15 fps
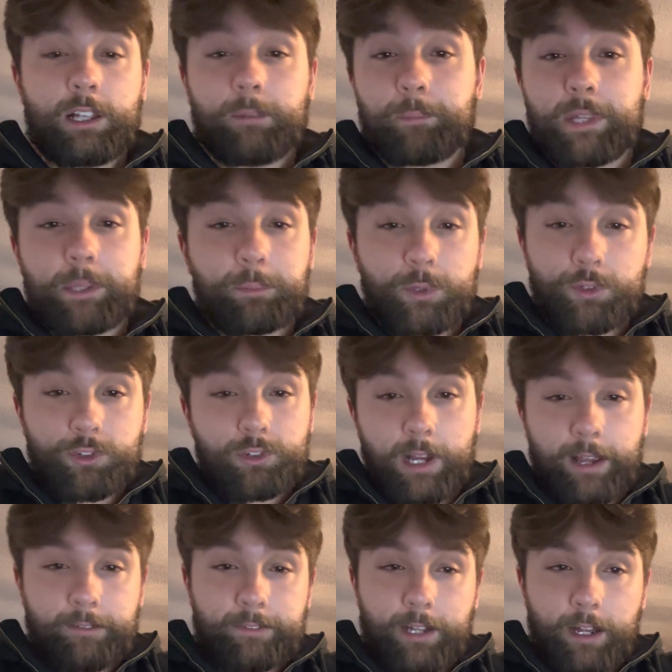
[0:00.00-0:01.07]
people
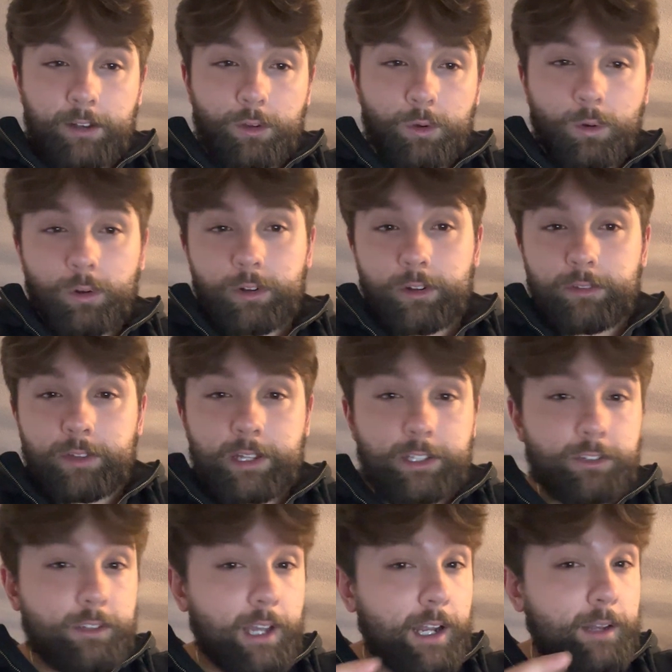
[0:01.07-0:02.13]
draft out of order and then
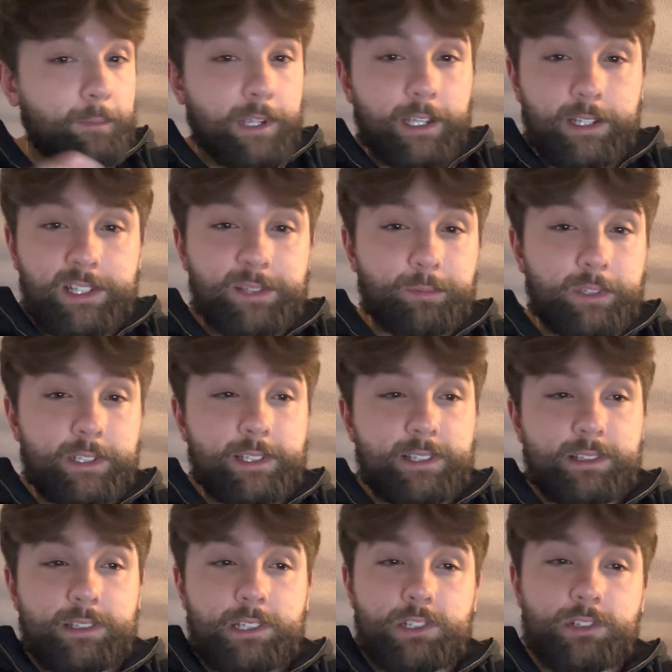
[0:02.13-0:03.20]
you got to make a split
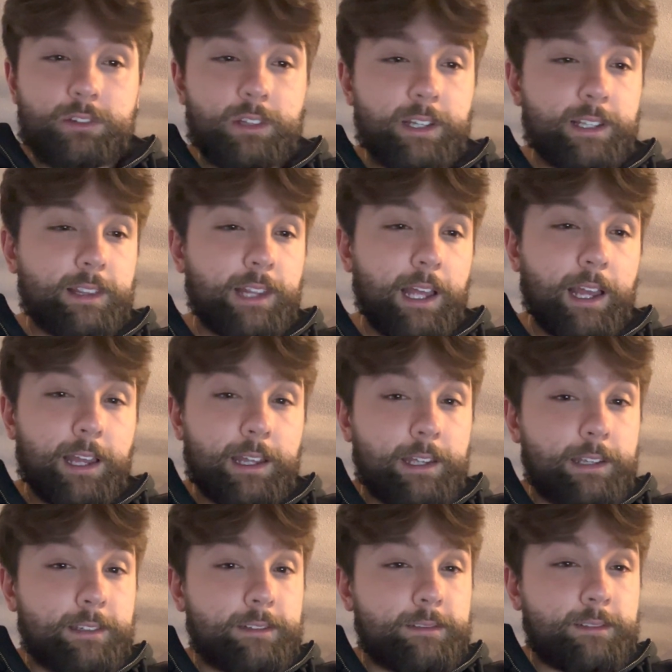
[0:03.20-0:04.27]
decision like that.
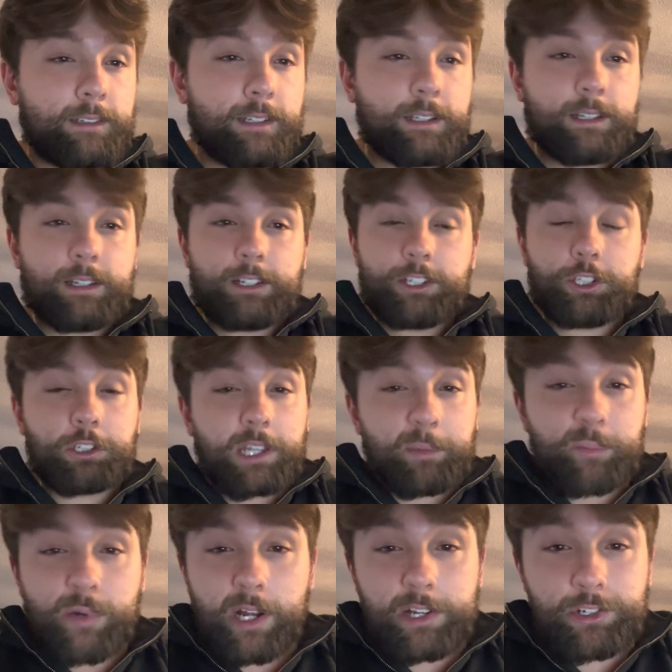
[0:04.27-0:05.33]
And you get
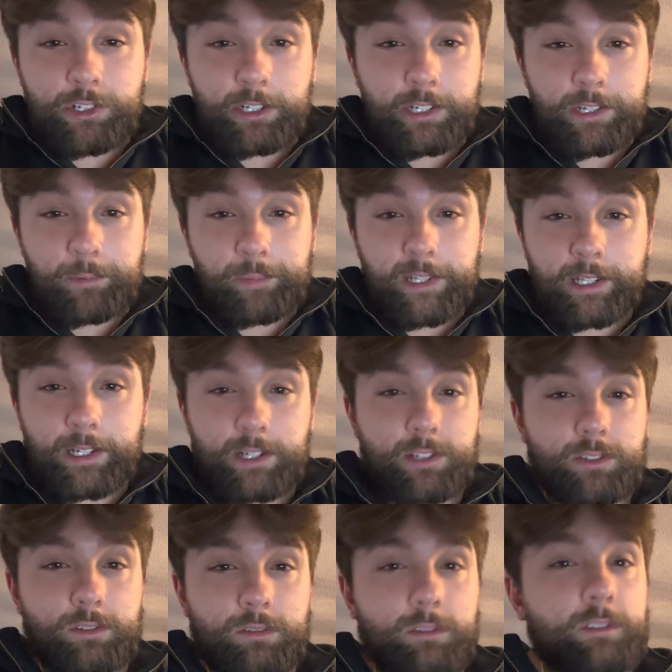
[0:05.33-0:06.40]
pressured into picks,
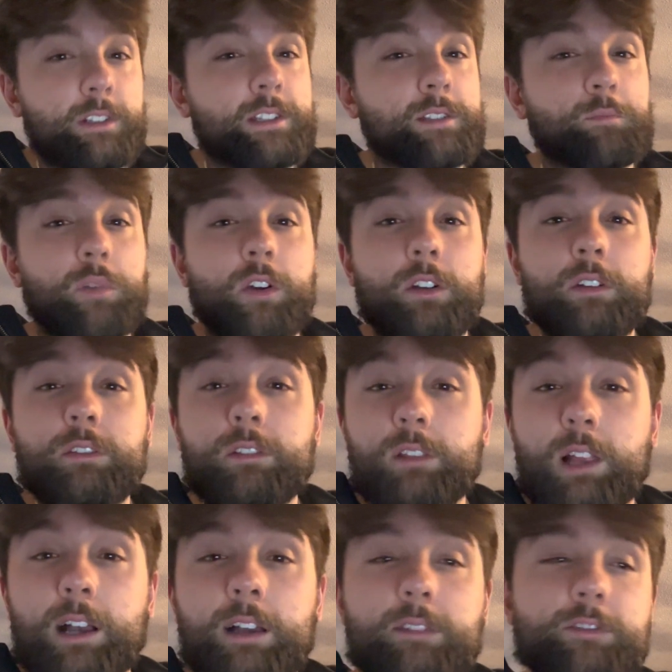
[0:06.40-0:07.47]
dude. It's a part of the
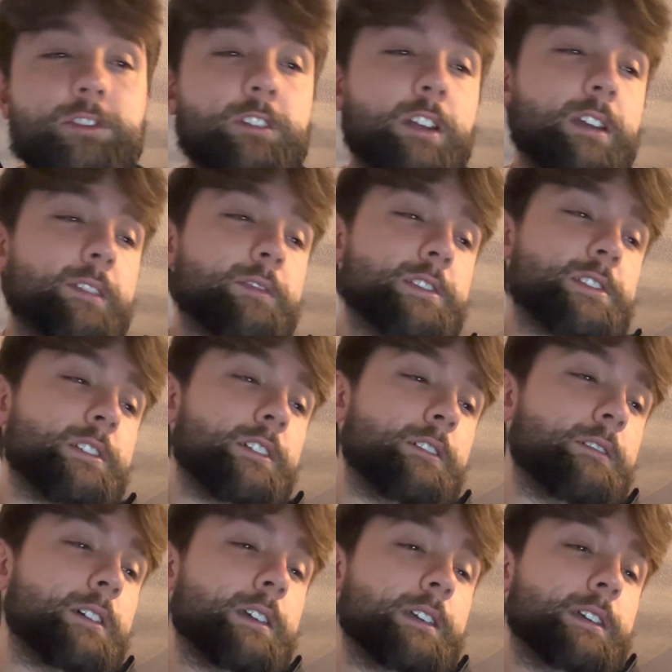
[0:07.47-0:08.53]
live draft. So
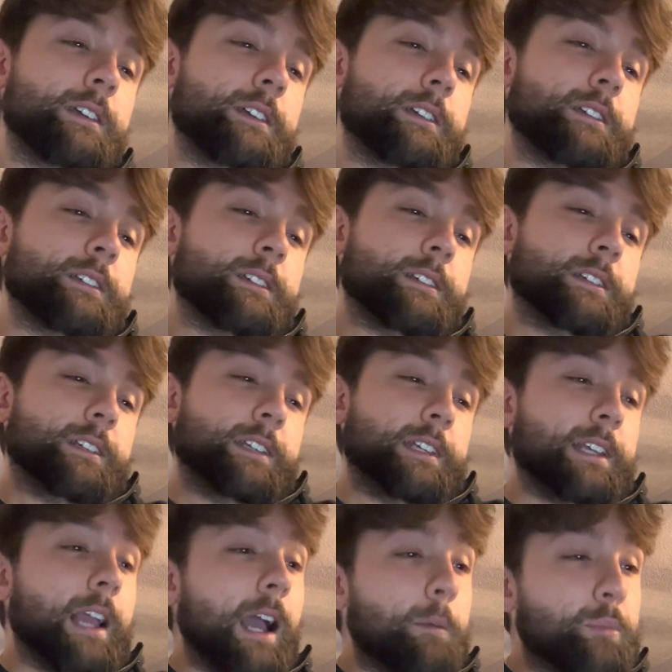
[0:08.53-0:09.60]

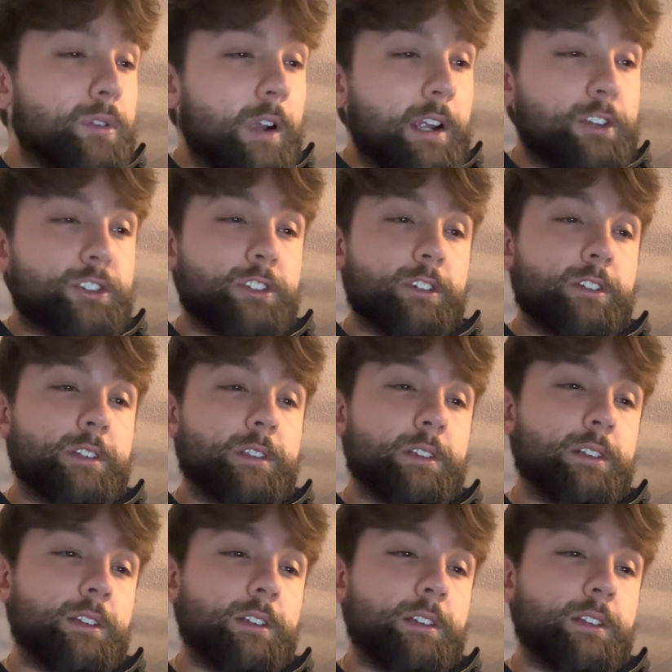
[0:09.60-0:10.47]
he got pressured.